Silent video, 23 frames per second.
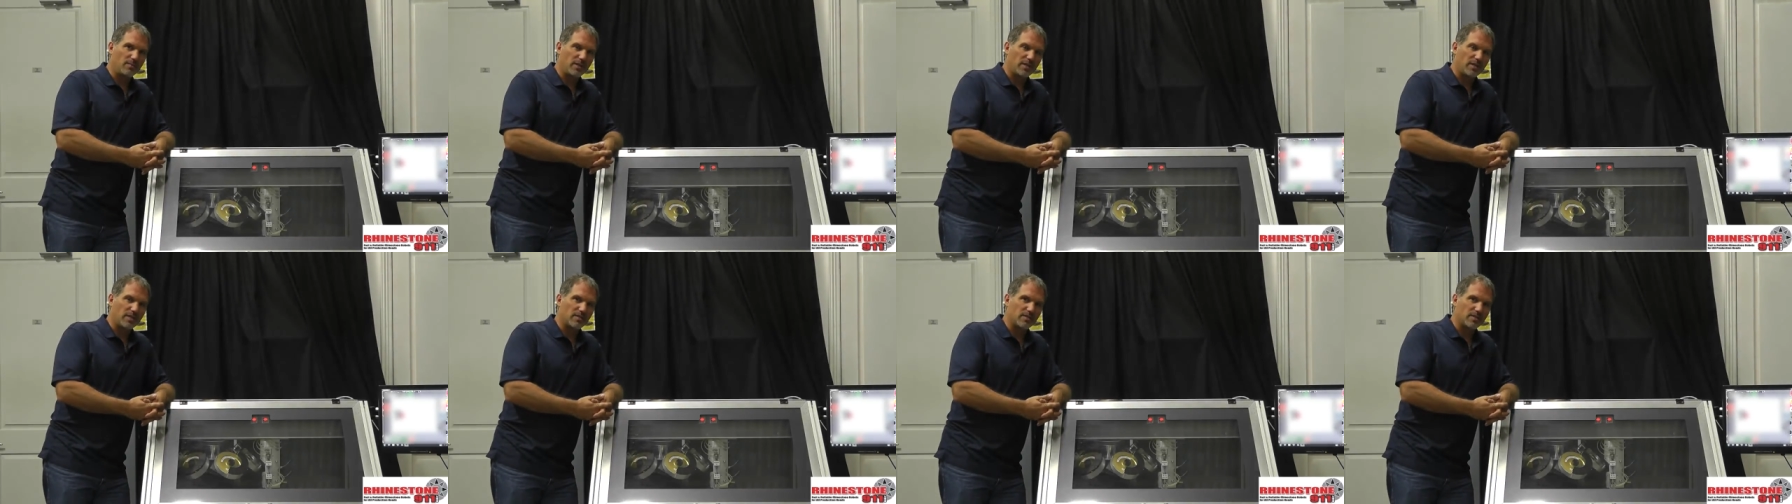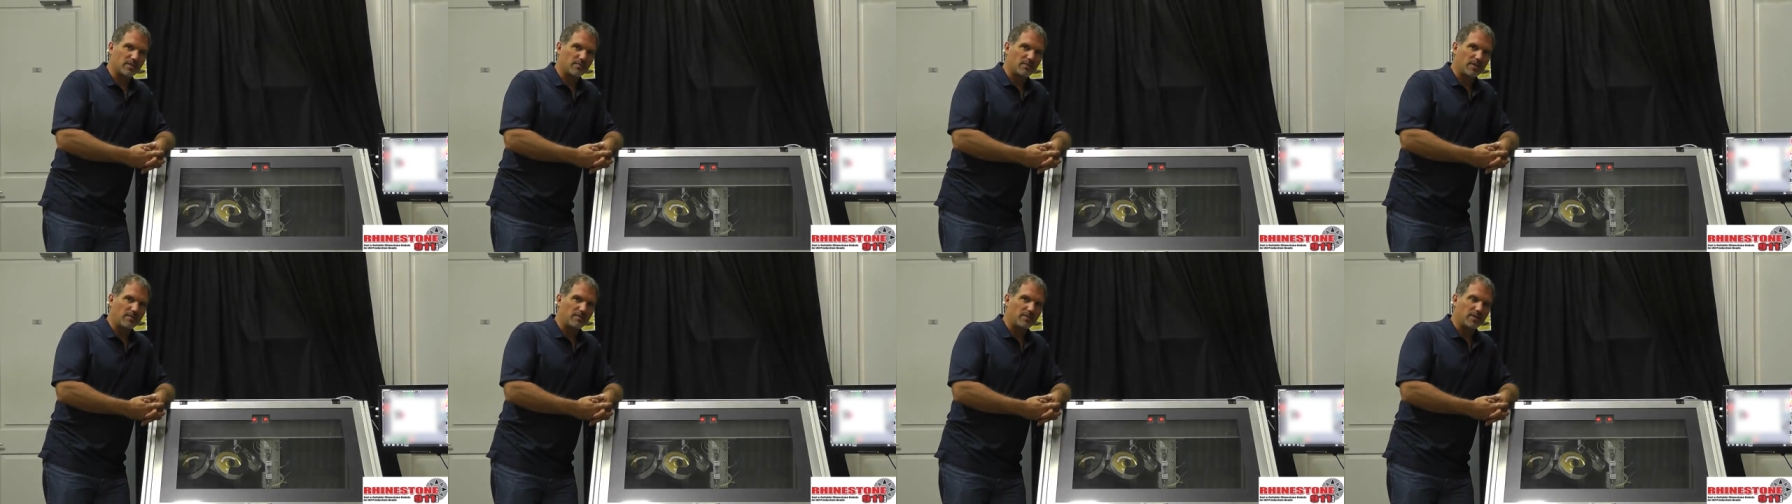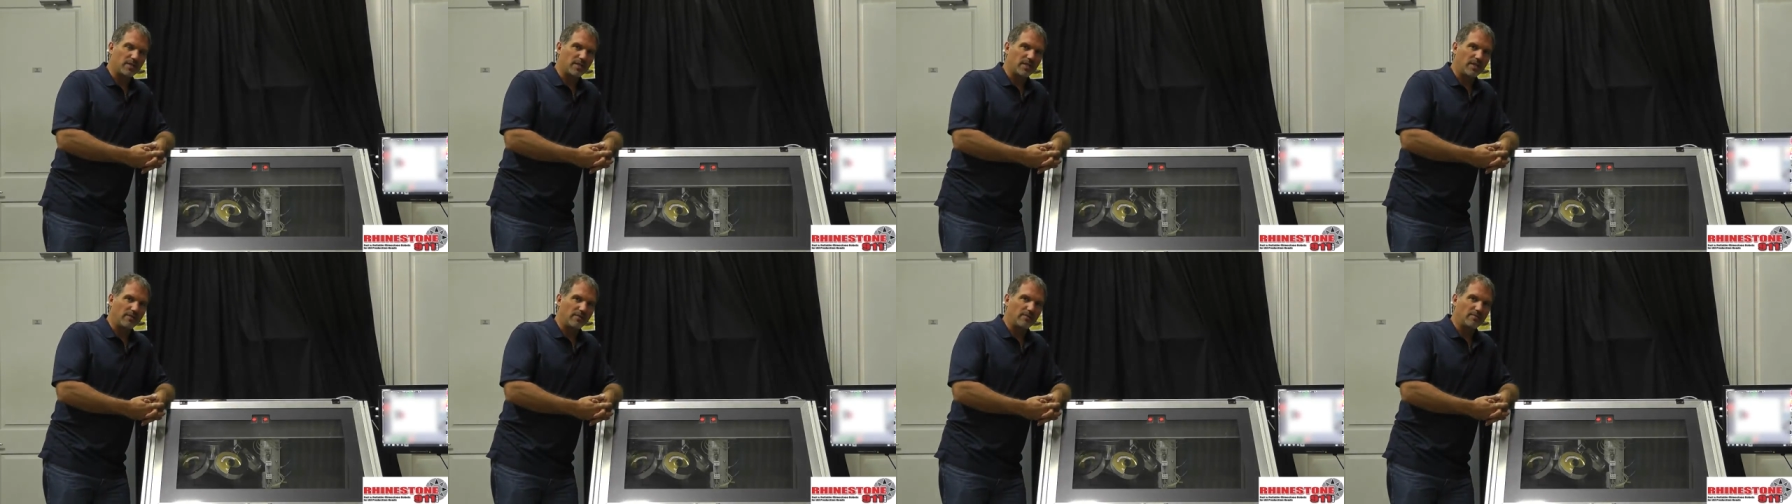because sometimes you
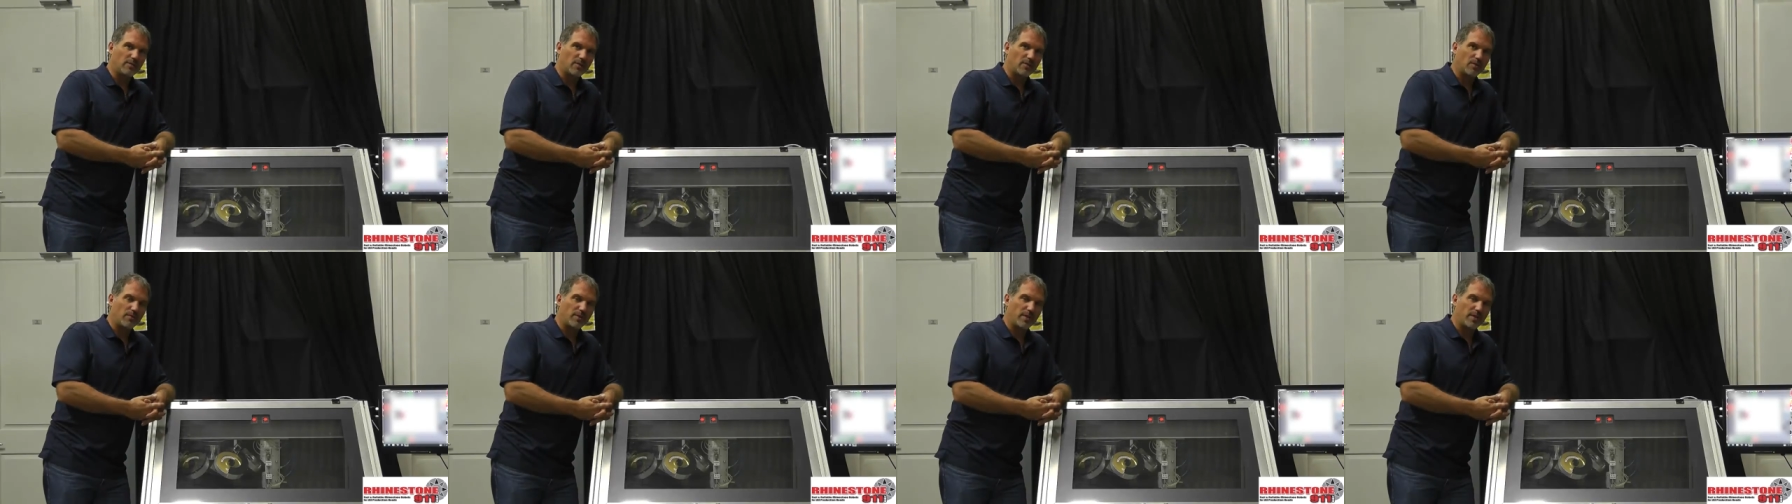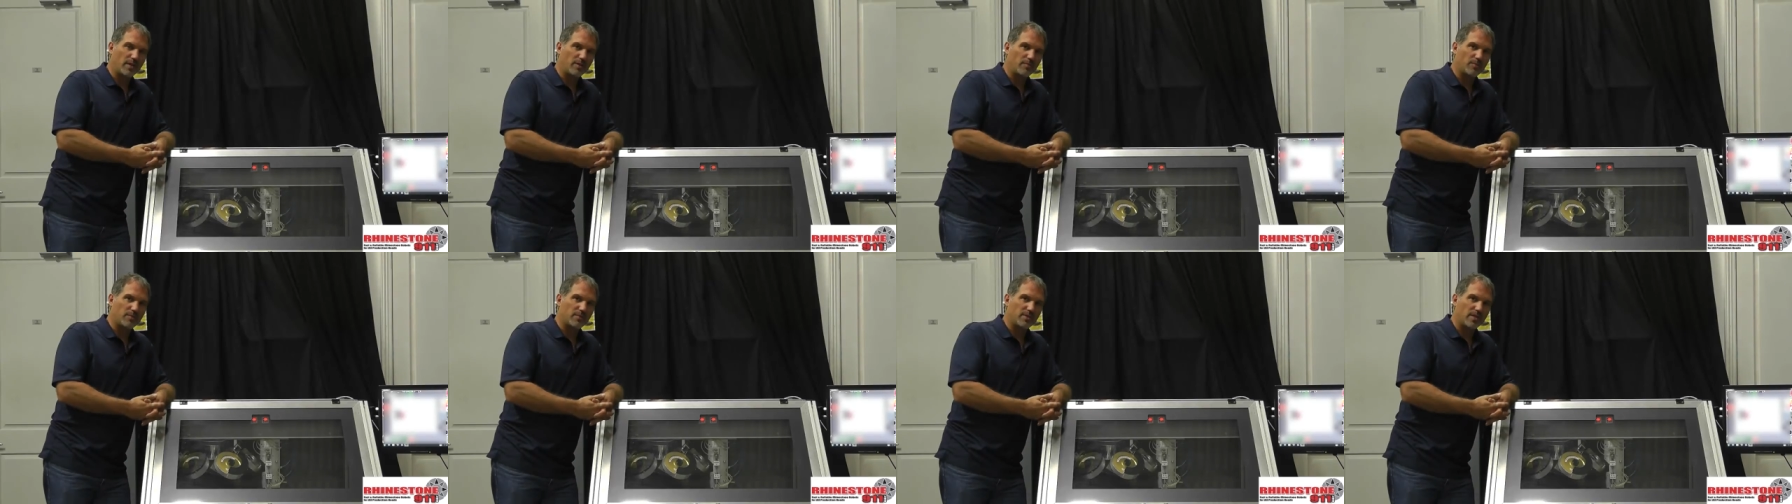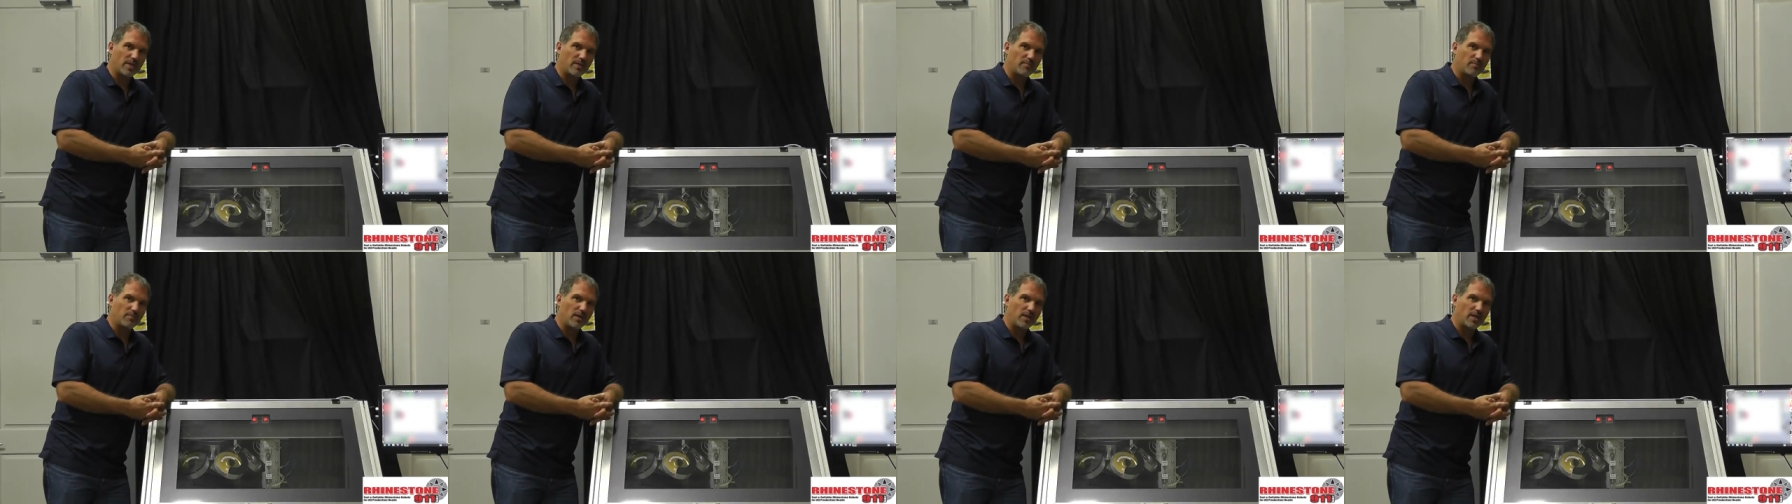can have up to
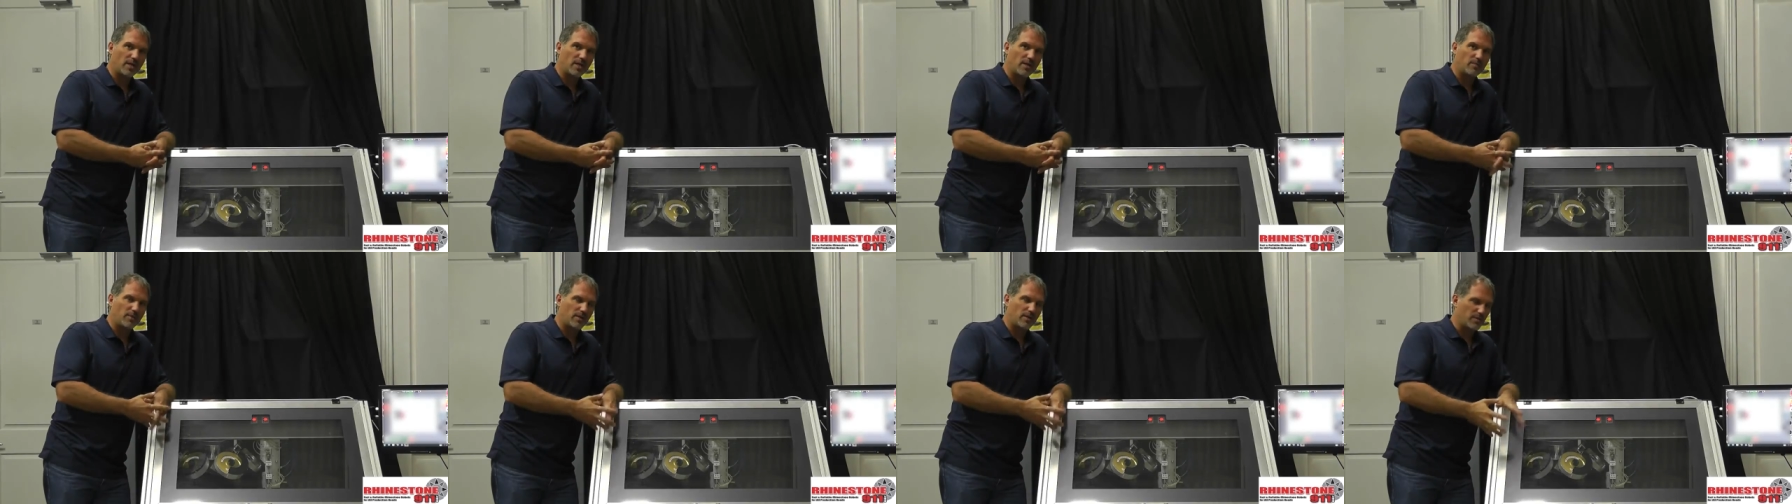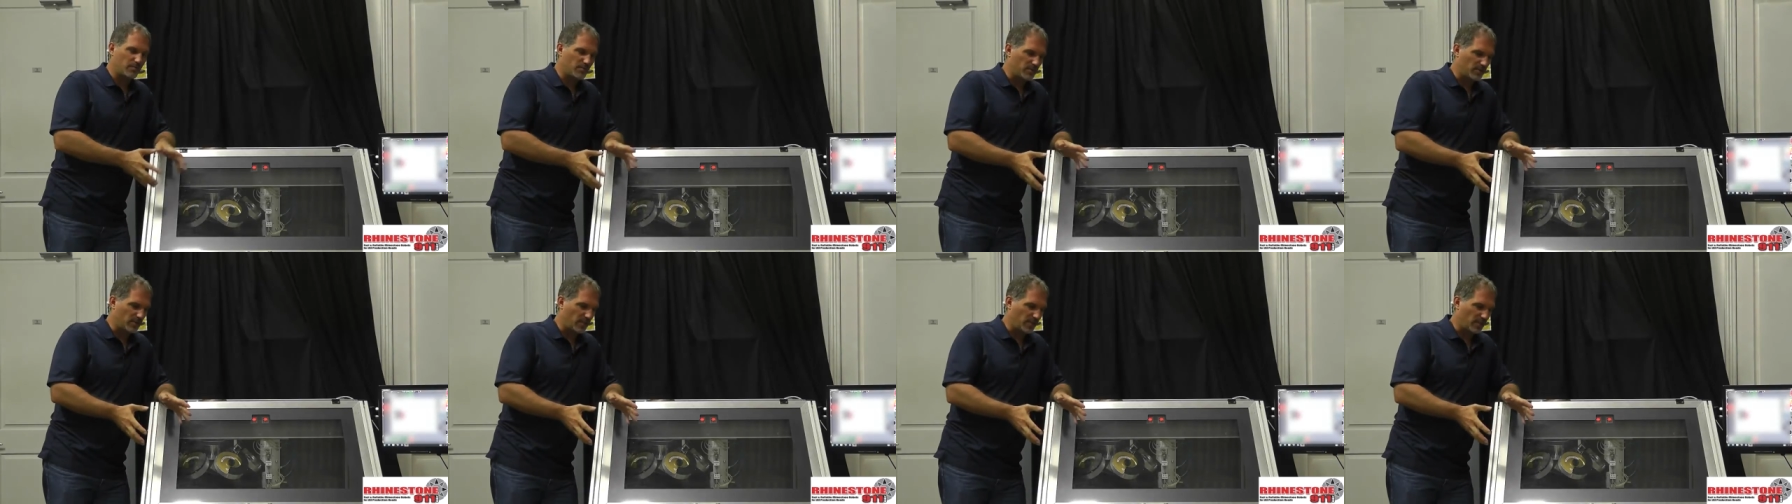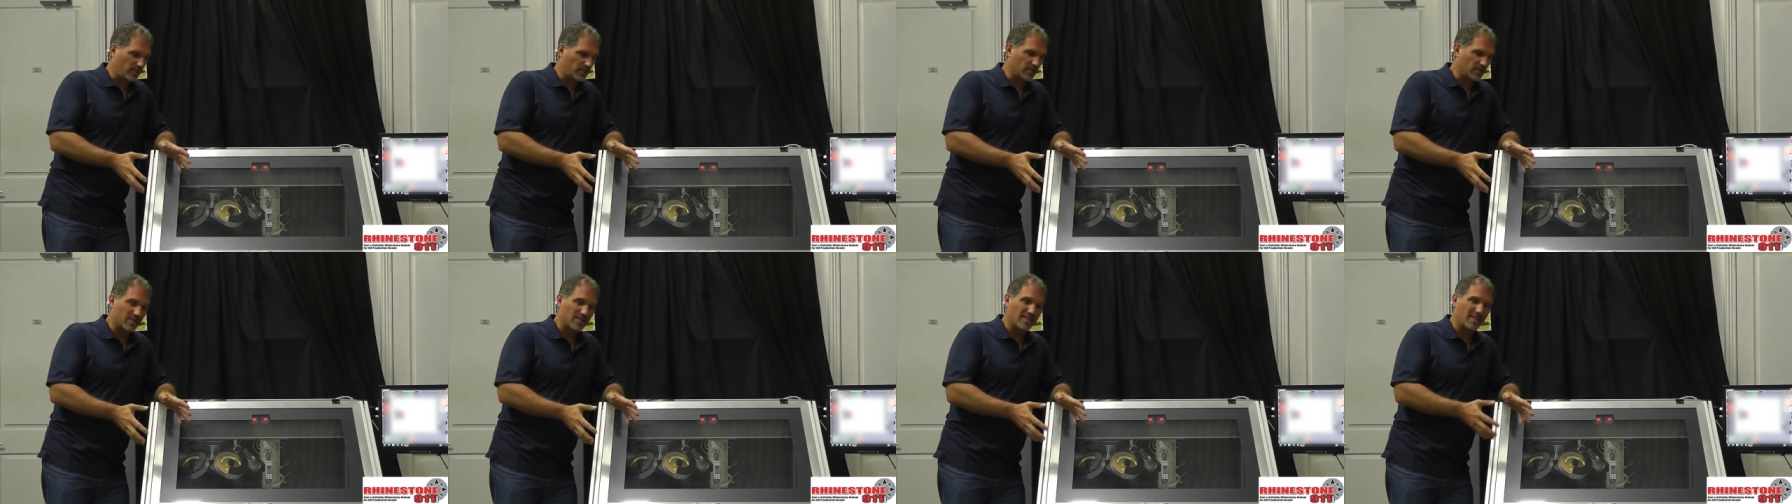300% markup on a
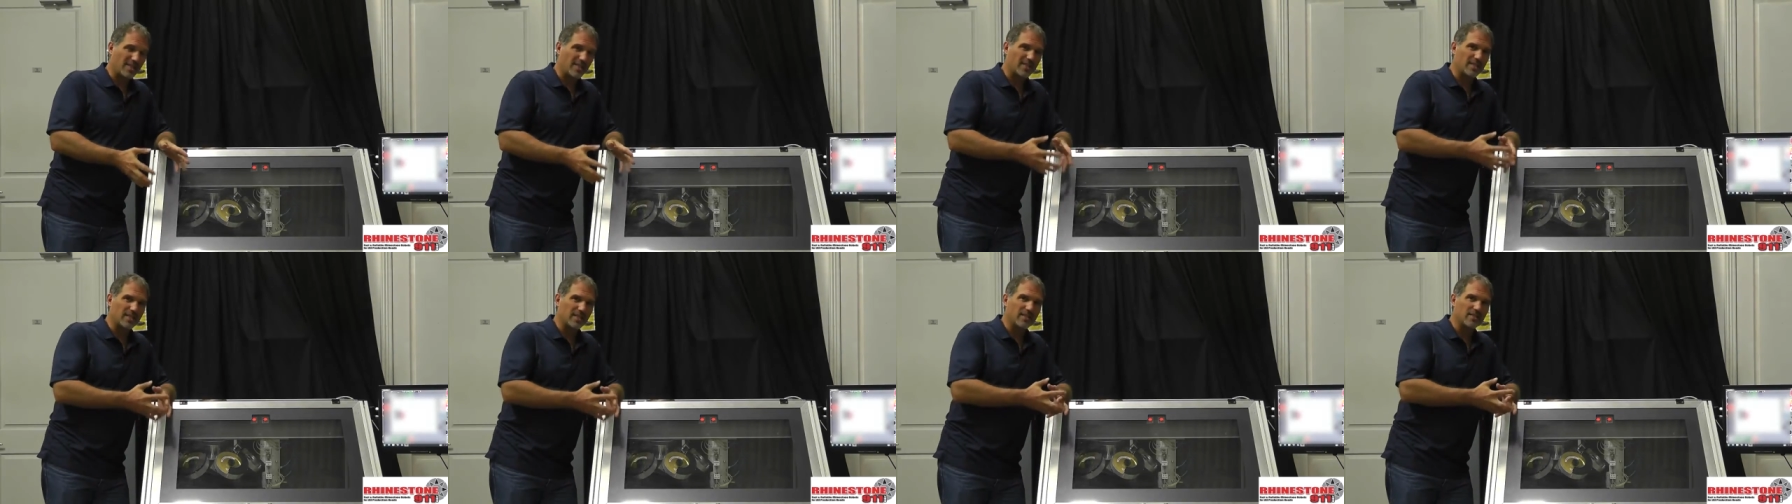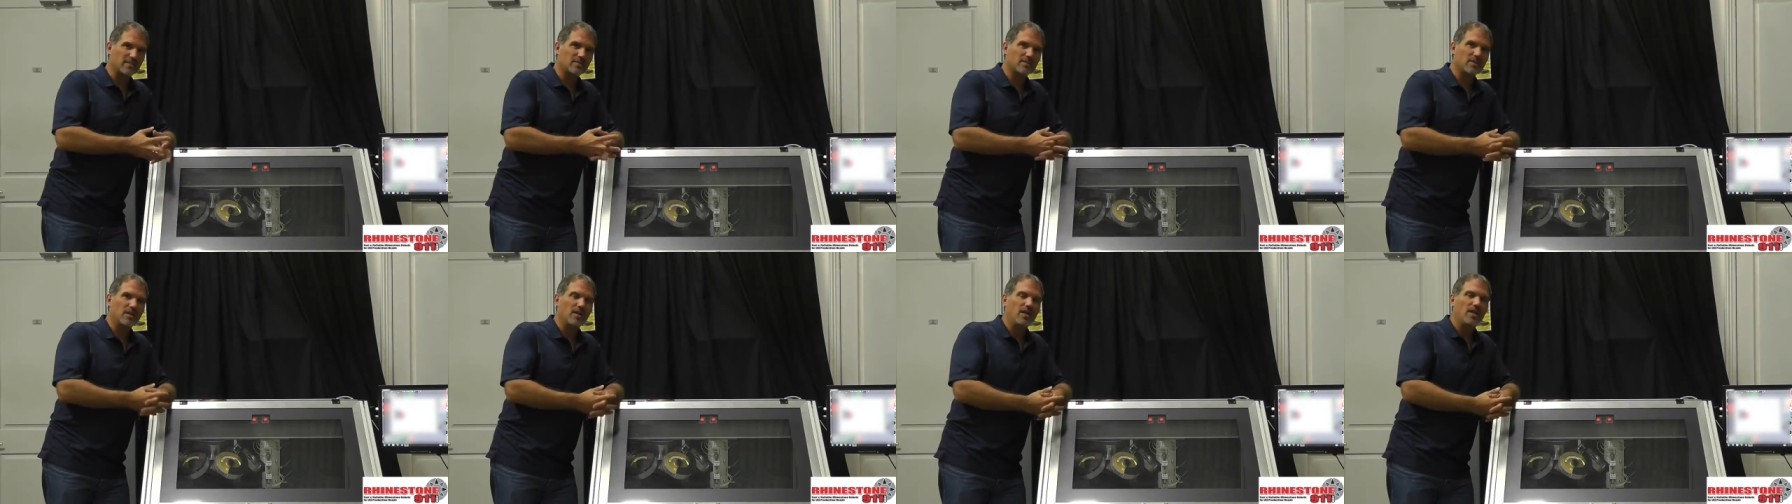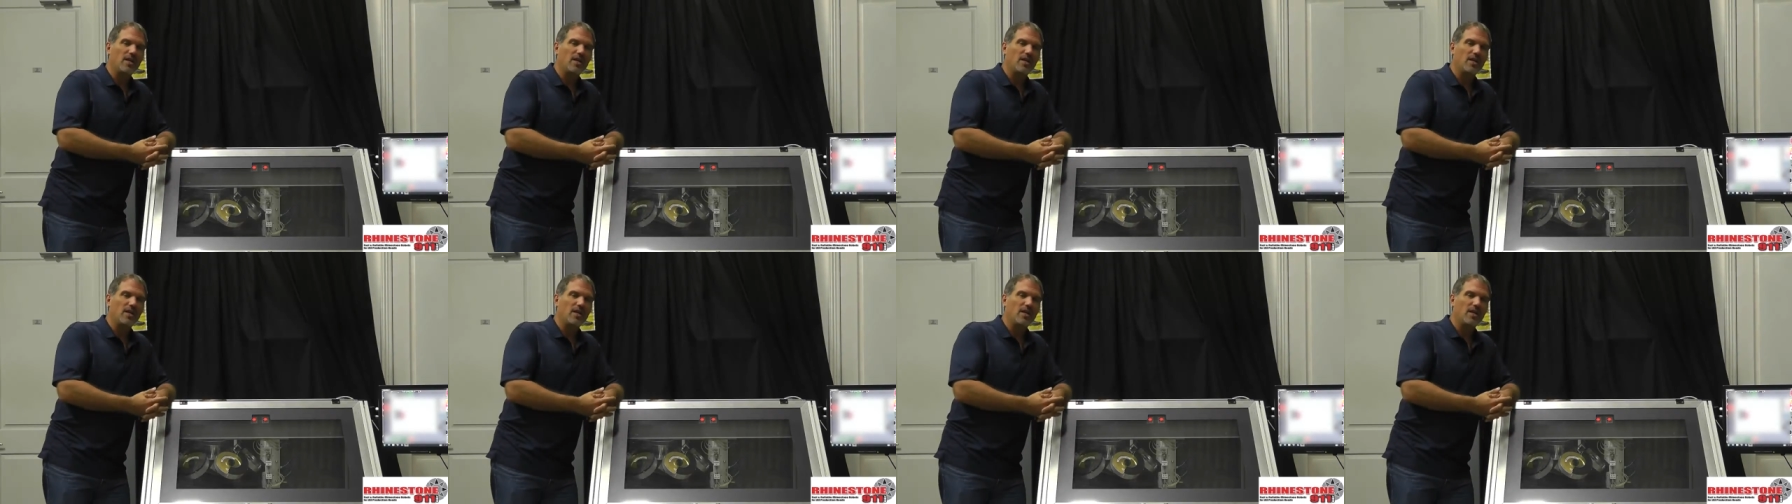machine just like this